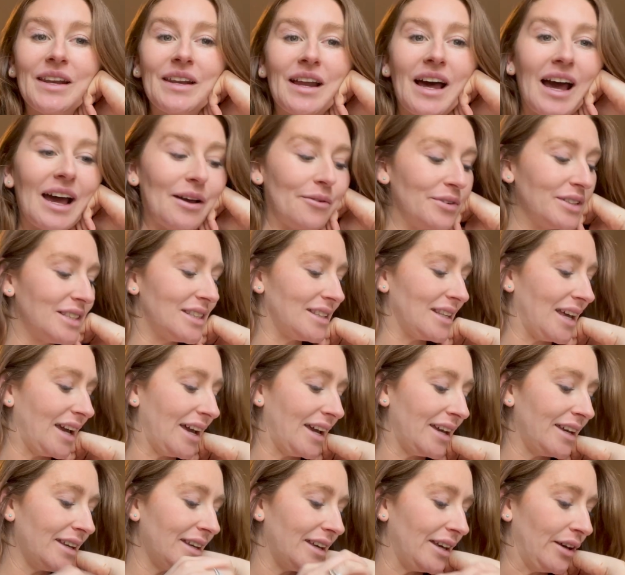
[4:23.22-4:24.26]
I would
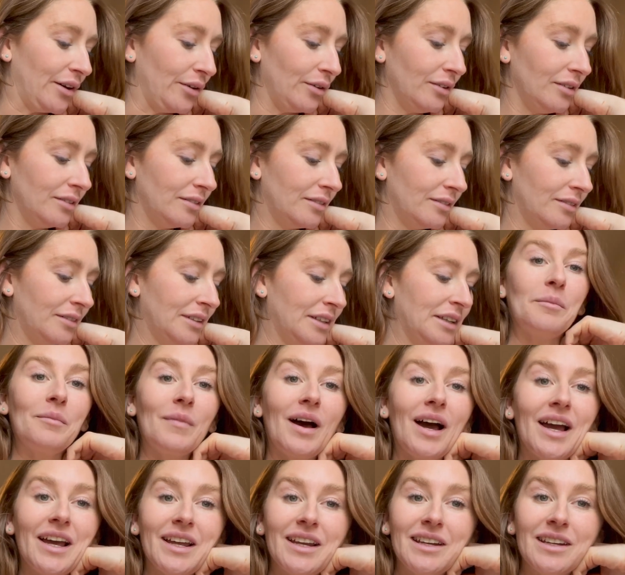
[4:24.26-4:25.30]
say,
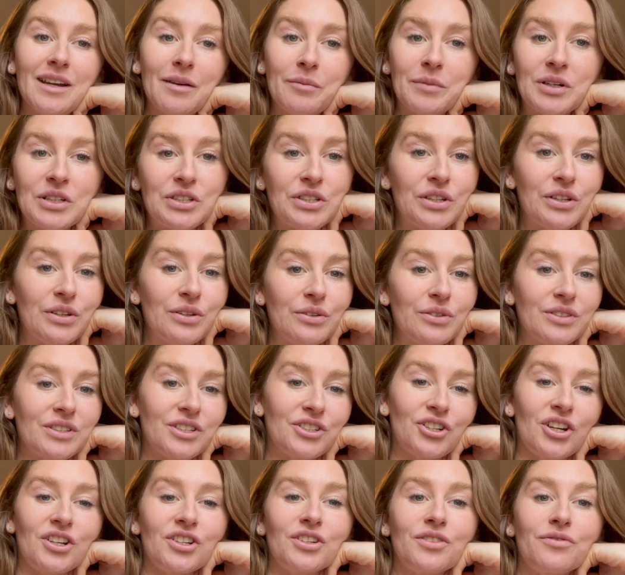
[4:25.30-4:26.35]
my number 2
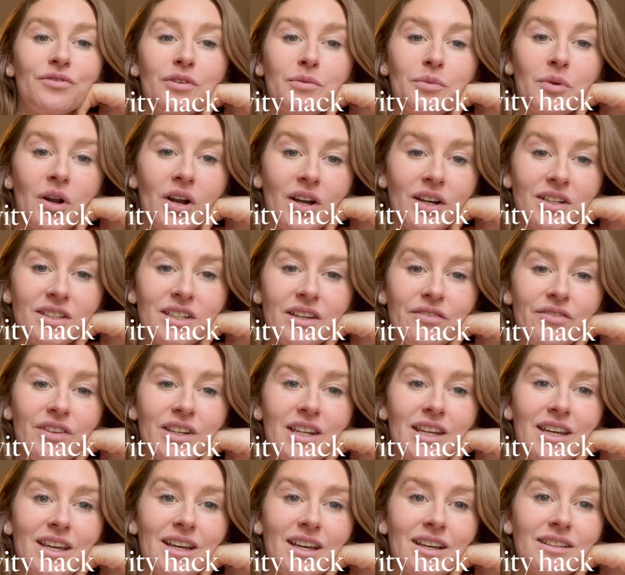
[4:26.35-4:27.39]
suggestion for
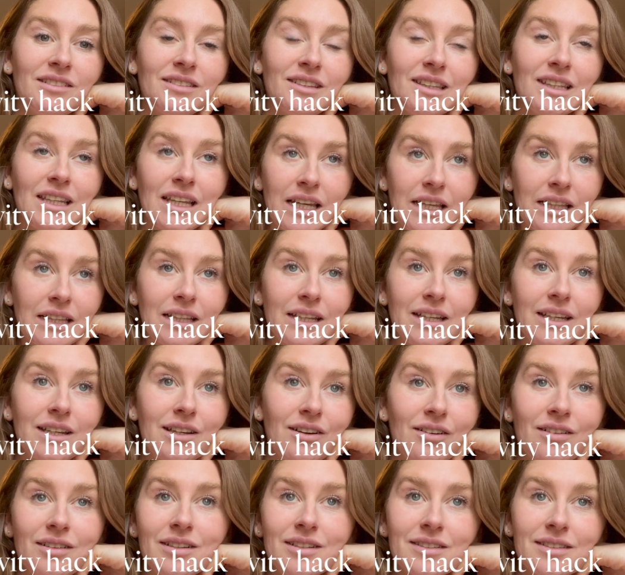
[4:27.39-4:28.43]
productivity lately,
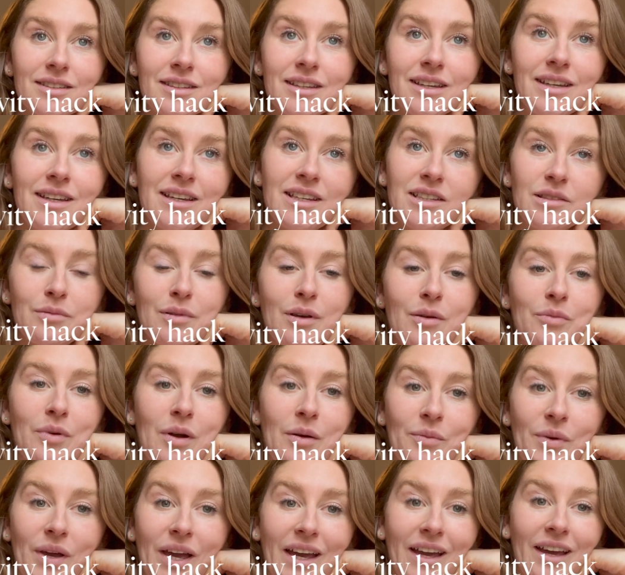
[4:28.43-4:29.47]
honestly, is meal
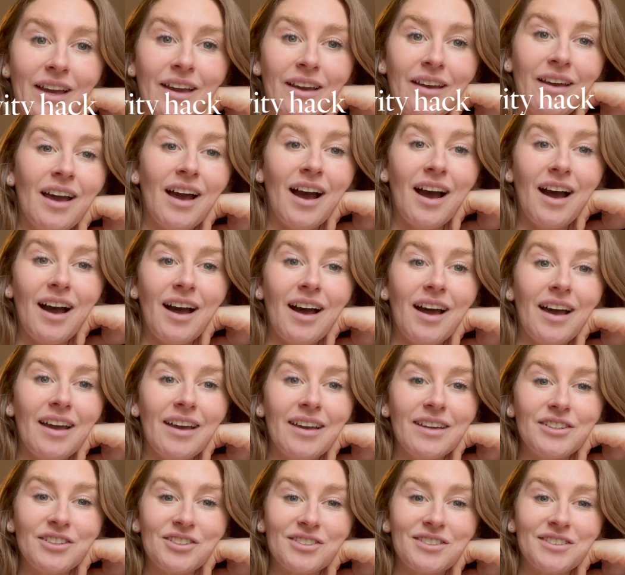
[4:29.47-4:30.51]
prepping.
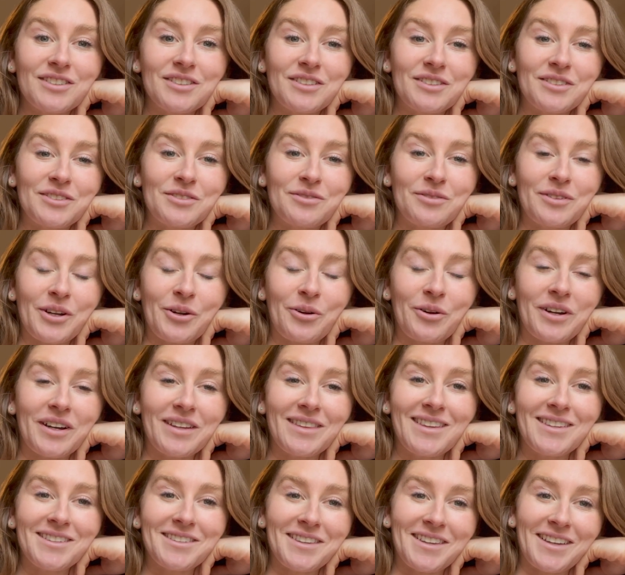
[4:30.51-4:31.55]
I just
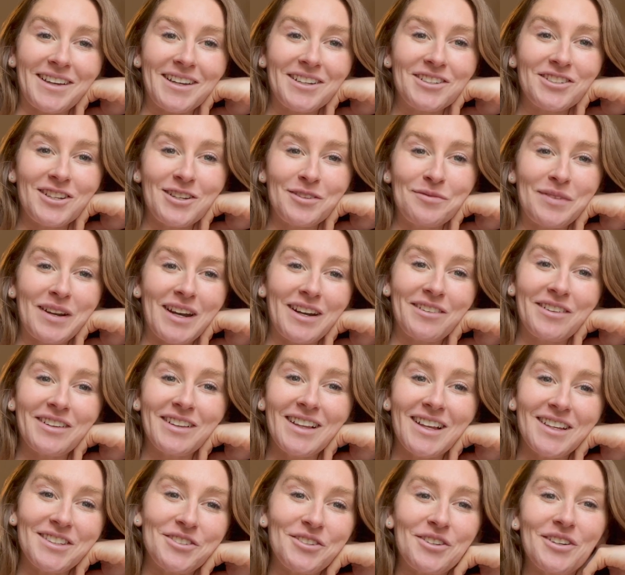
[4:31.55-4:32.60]
recorded this in the kitchen, but I
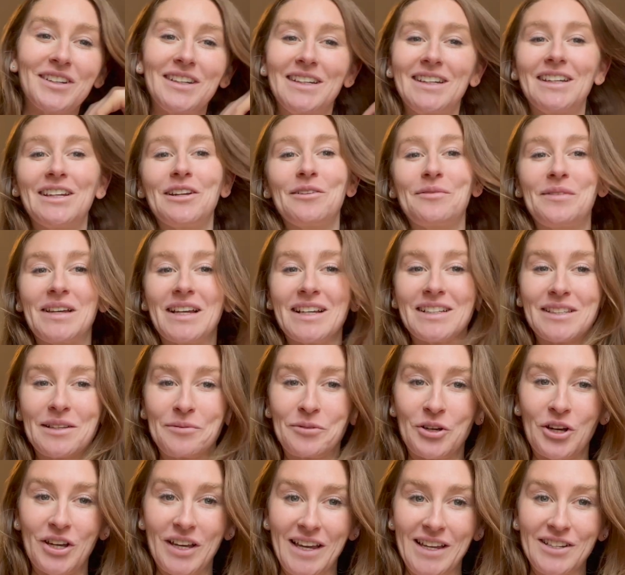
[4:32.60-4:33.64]
realized you couldn't hear me because
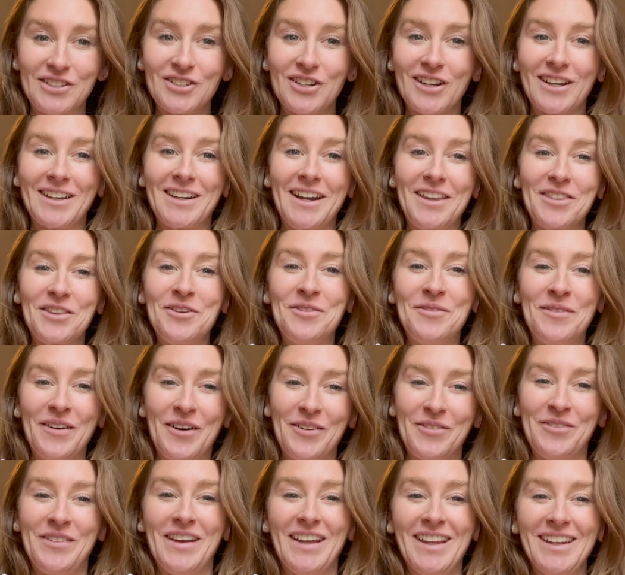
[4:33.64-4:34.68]
I'm cooking chicken at
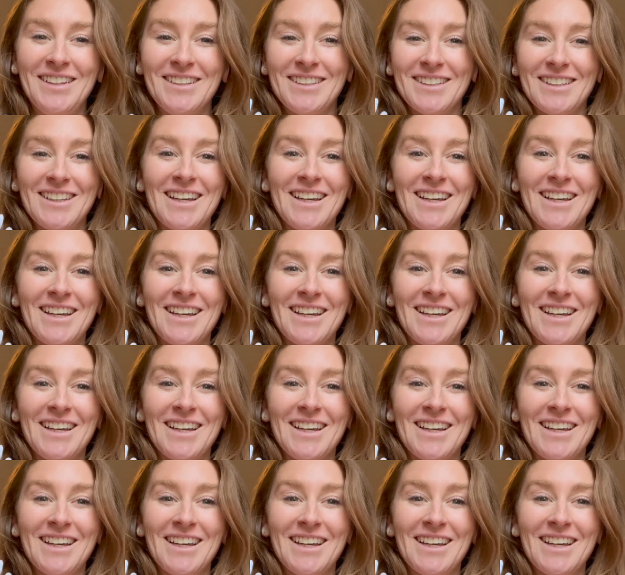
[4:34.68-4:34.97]
the moment.